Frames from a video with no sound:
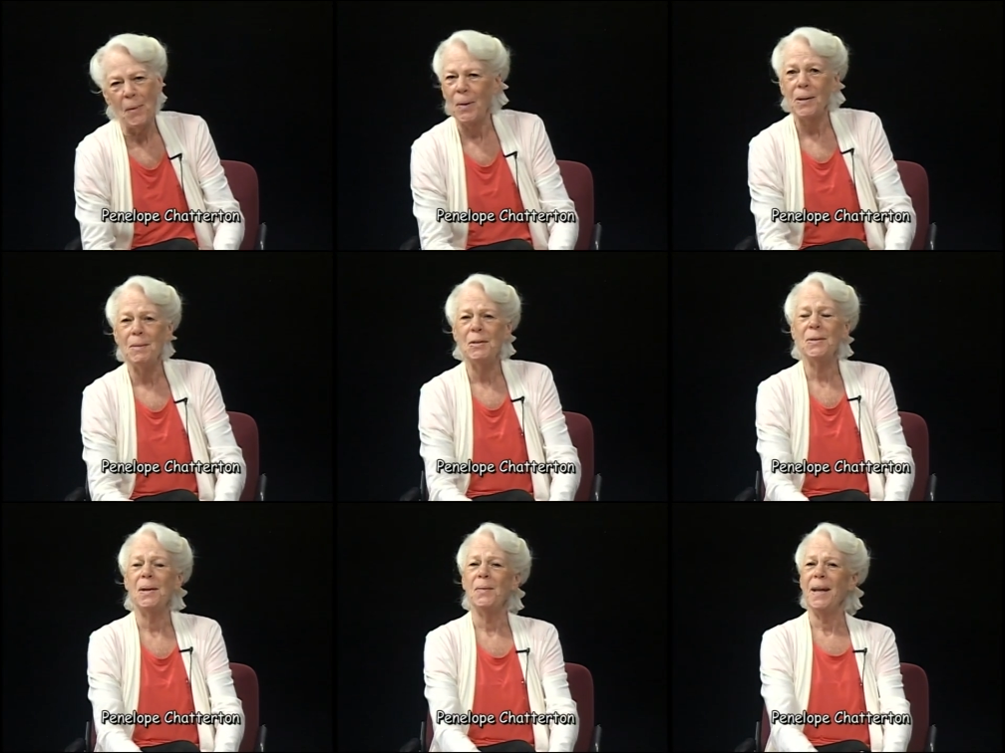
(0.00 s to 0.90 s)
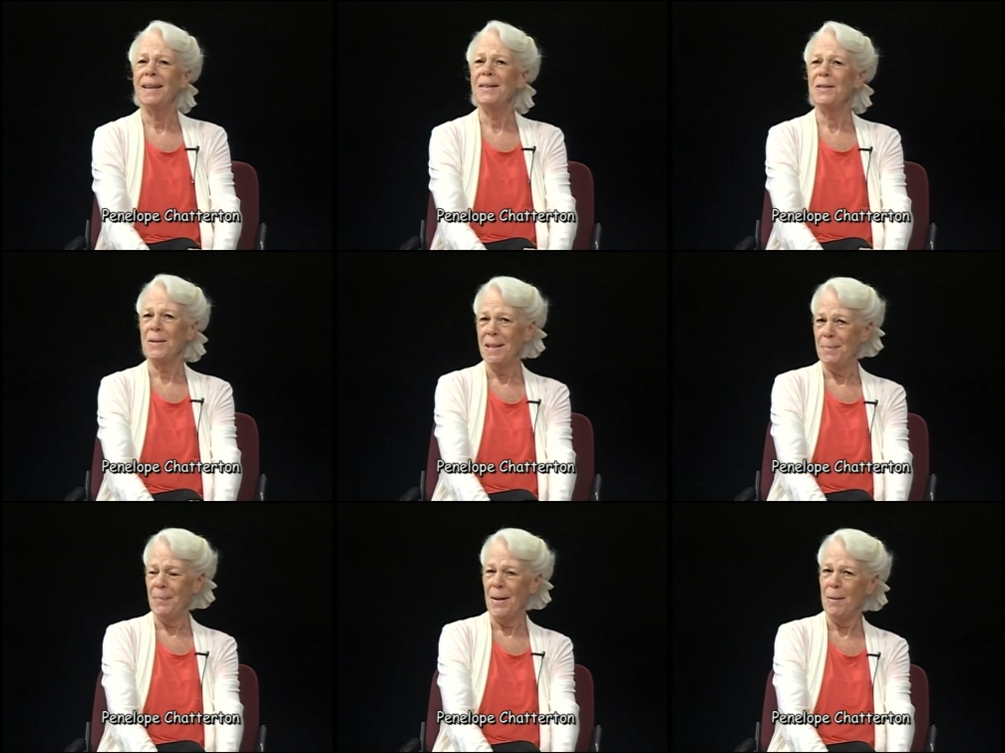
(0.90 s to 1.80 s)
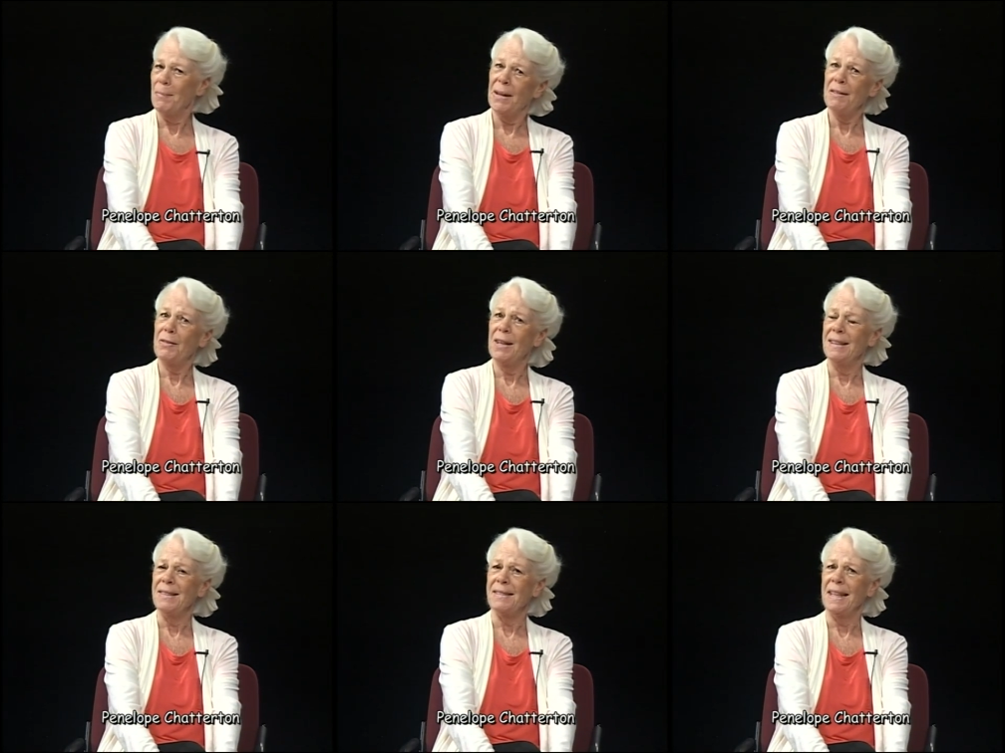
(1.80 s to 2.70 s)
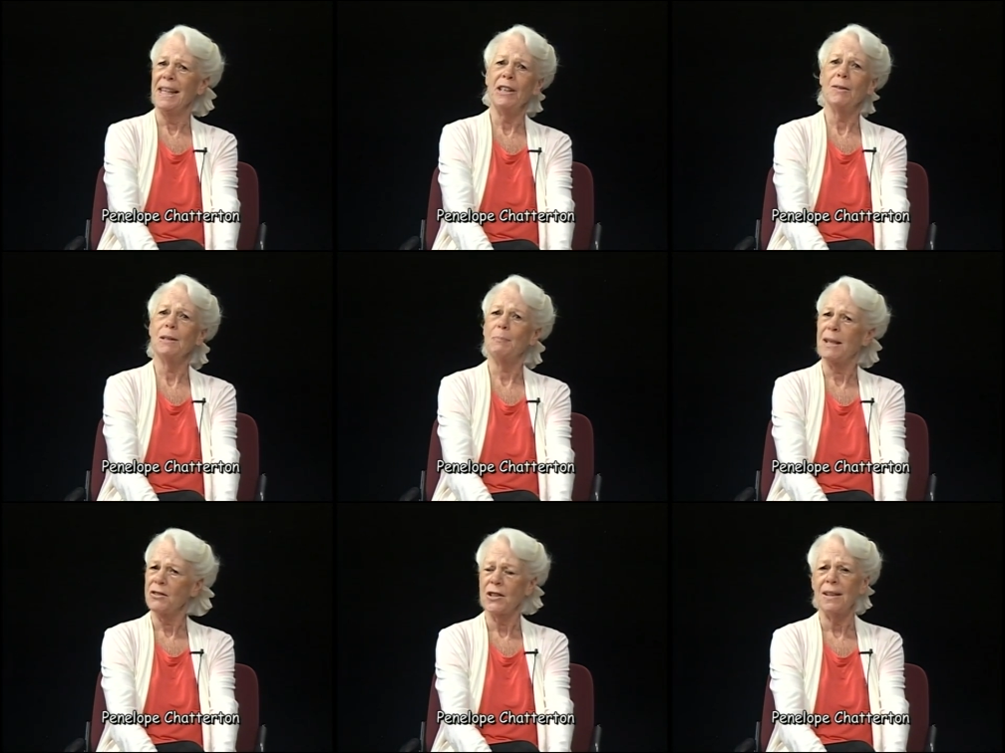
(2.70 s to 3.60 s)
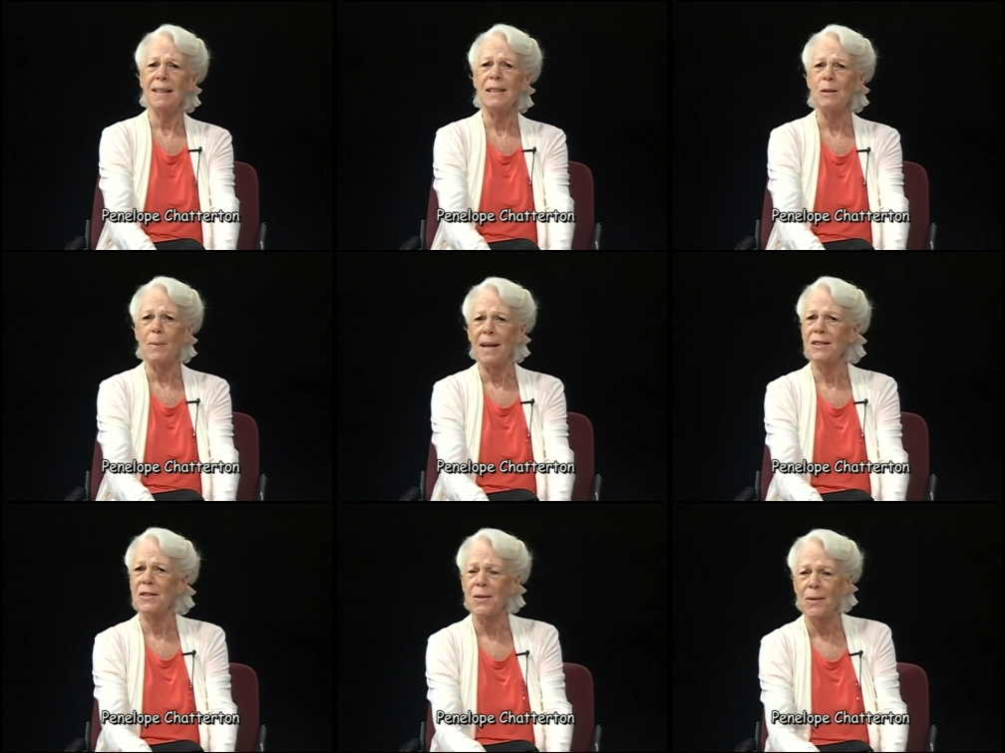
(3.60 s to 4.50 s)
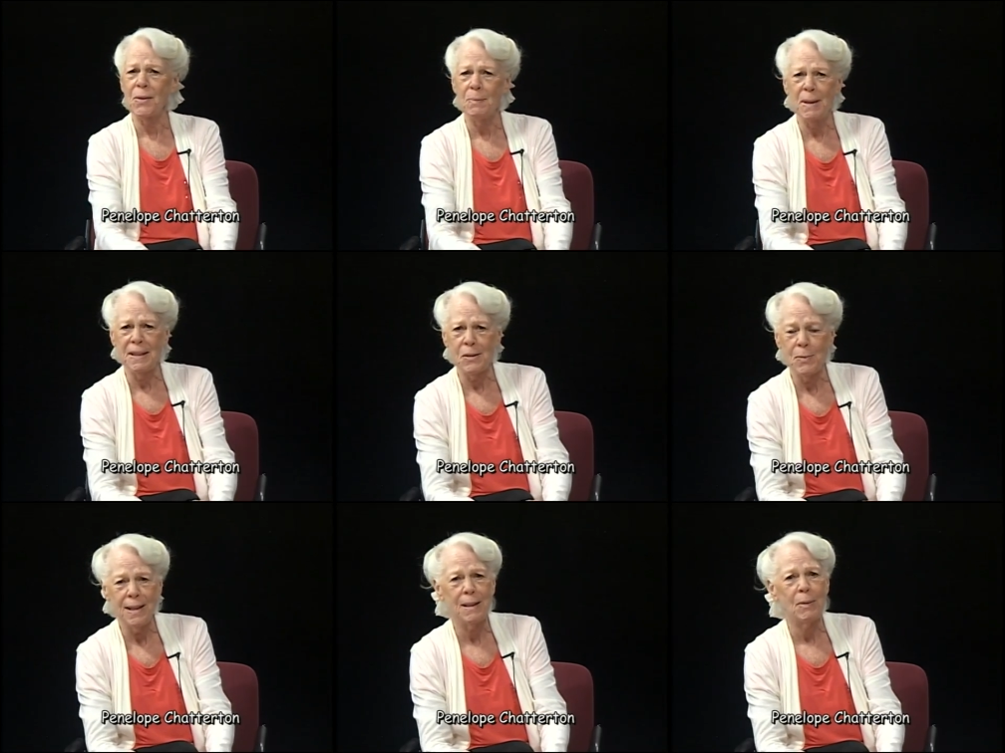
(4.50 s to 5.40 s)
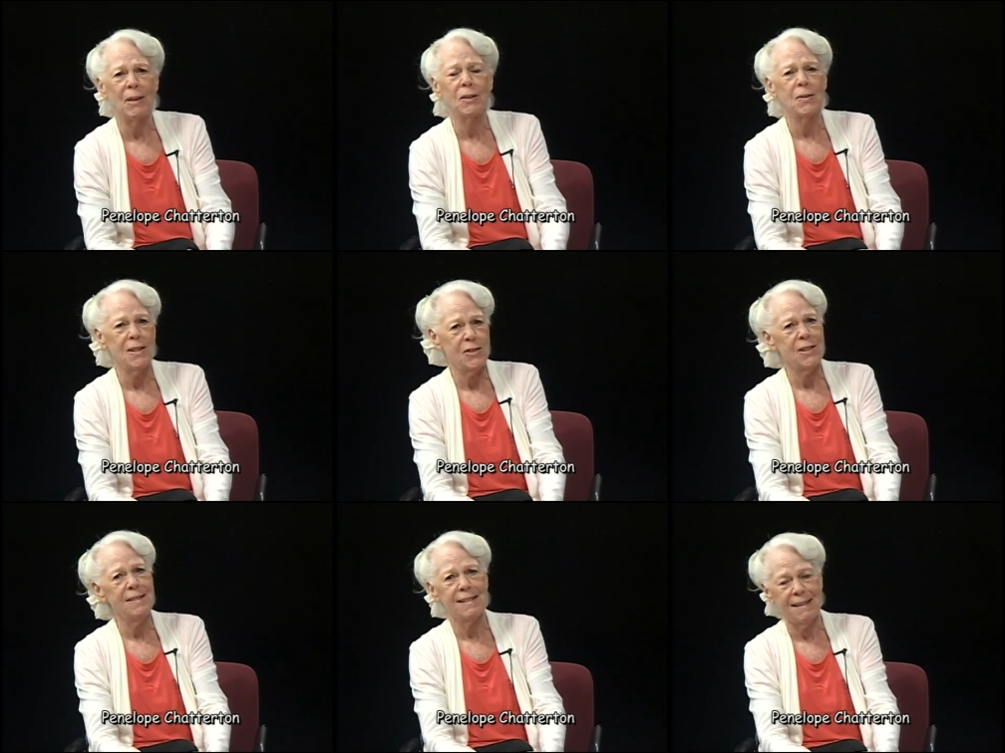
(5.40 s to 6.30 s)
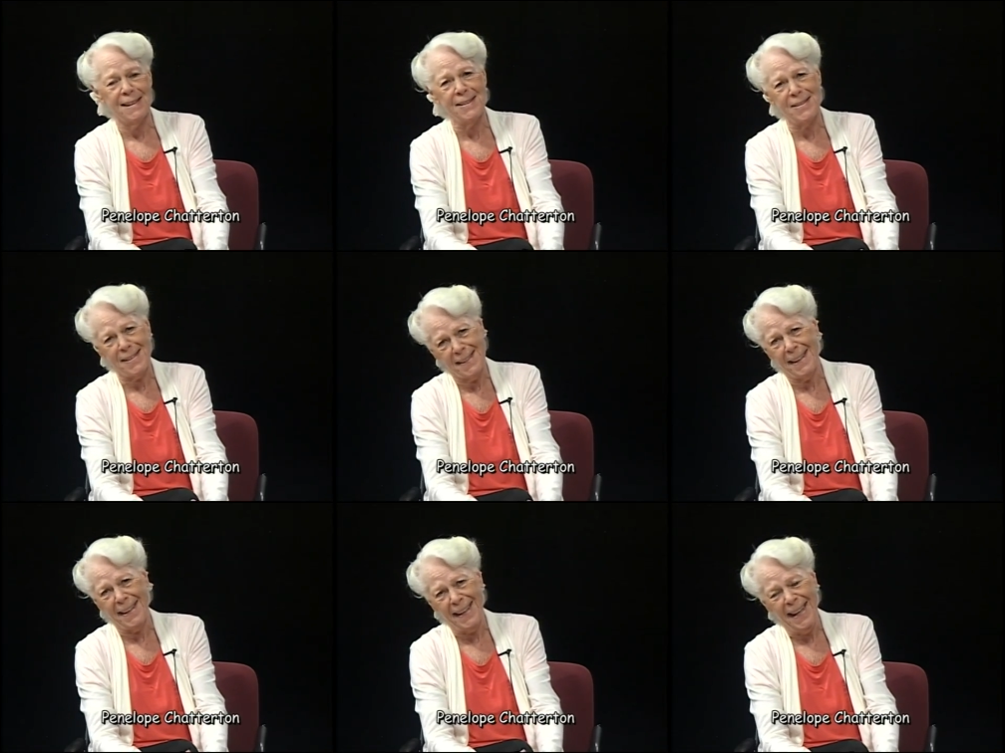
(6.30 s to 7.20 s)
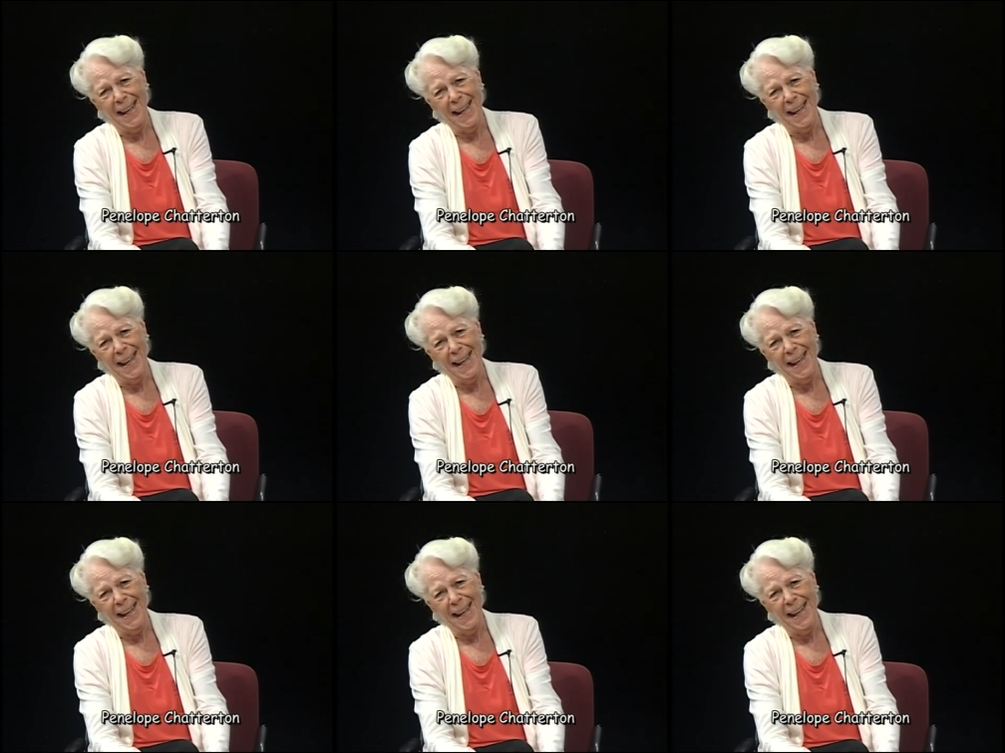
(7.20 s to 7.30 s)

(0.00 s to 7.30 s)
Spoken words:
Welcome to Awaken the Dream. My friends, Ingrid Peschke is back to talk with me this week about Christian Science today.